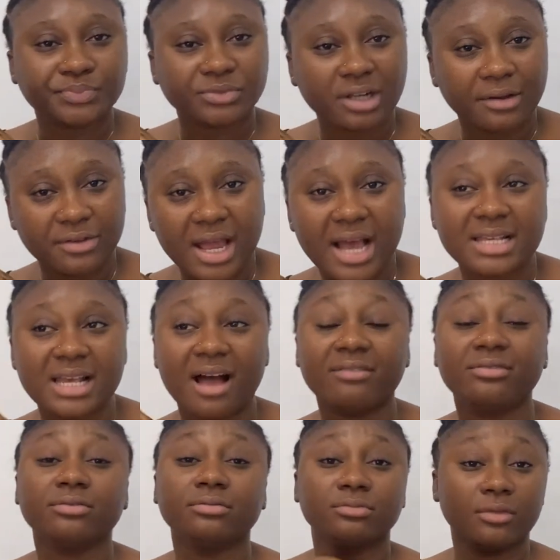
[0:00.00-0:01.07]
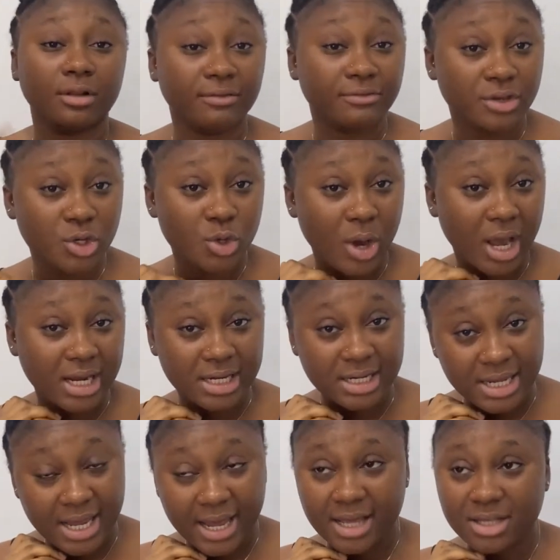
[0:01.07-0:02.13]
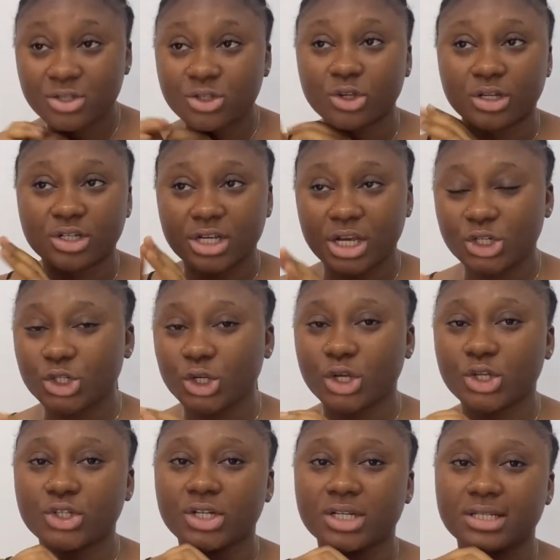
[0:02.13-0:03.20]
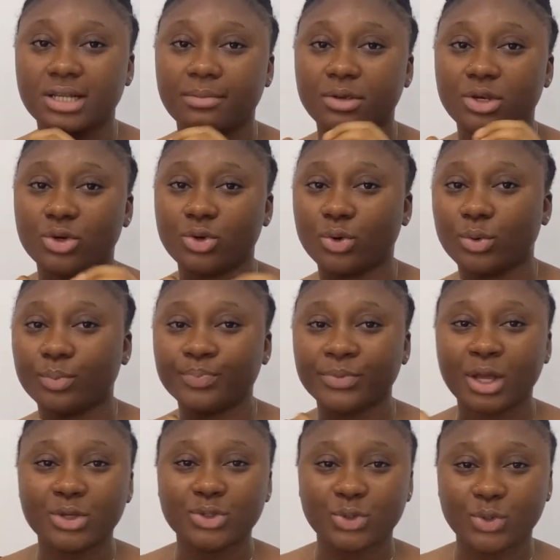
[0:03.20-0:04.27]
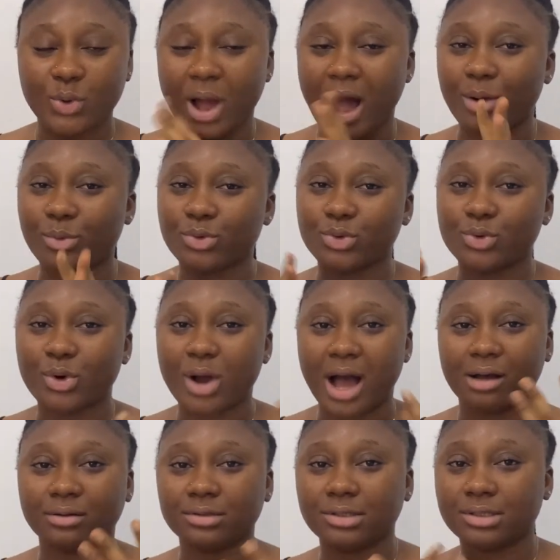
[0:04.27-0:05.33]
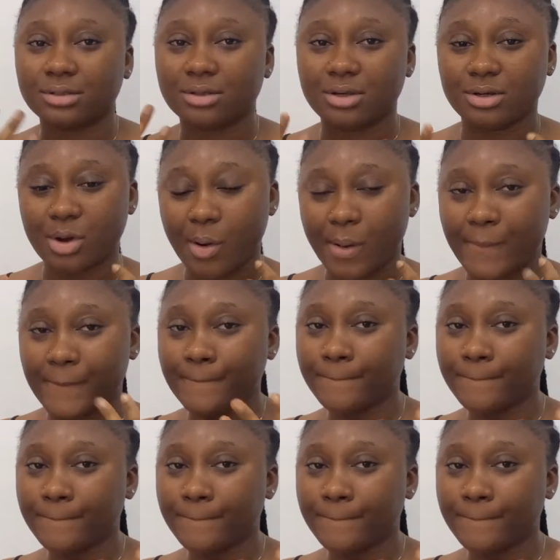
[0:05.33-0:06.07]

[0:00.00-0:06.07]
if you guys have video ideas, suggestions, just let me know so I would know how to, you know,